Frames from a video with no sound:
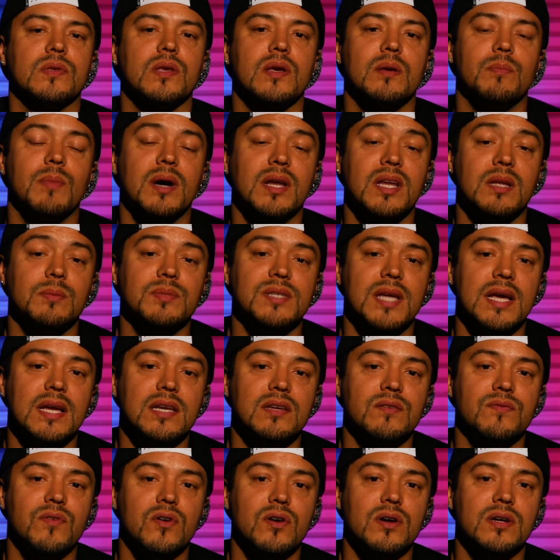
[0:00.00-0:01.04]
My name's
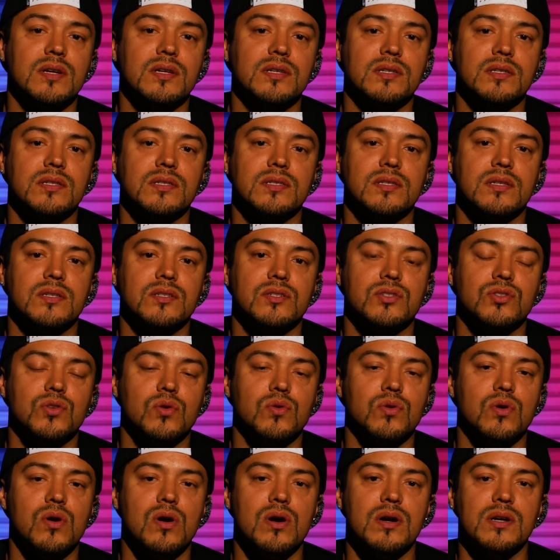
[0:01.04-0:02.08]
Andy Vargas,
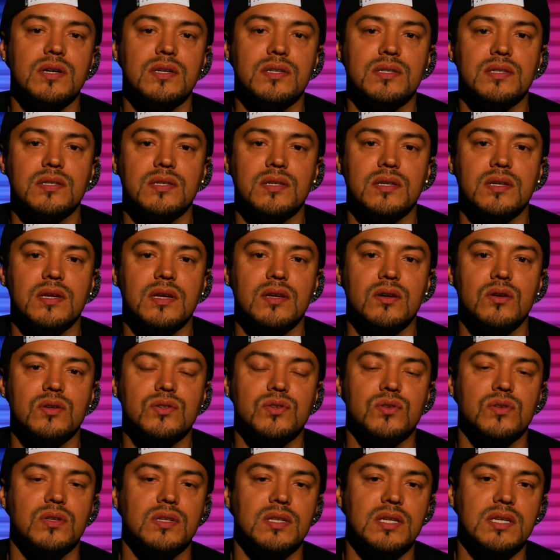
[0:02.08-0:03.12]
solo artist and
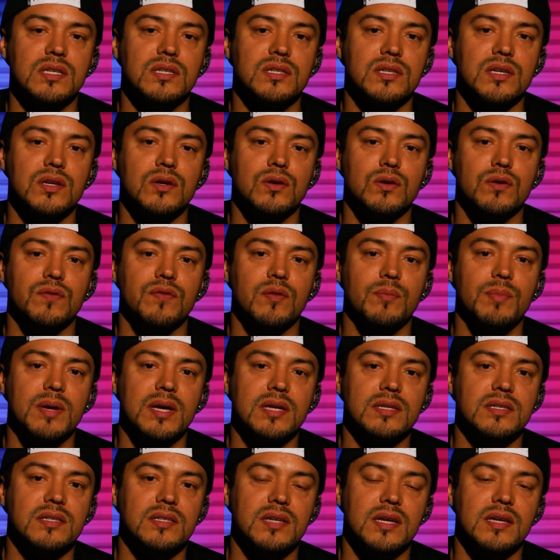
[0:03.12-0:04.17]
also the lead singer of the
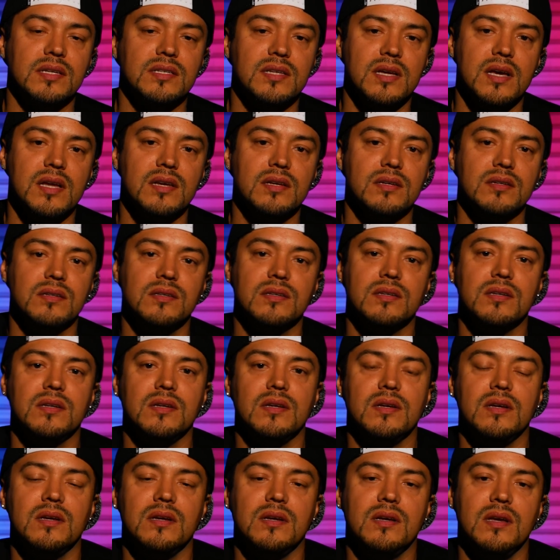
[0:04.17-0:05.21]
band Santana,
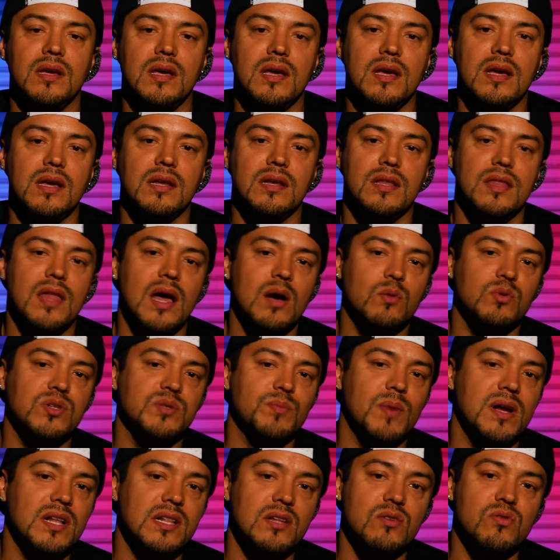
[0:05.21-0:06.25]
and that was
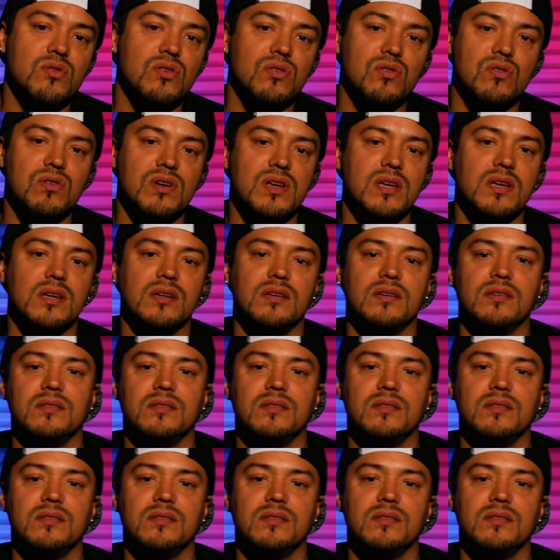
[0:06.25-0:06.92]
my lyrical ink.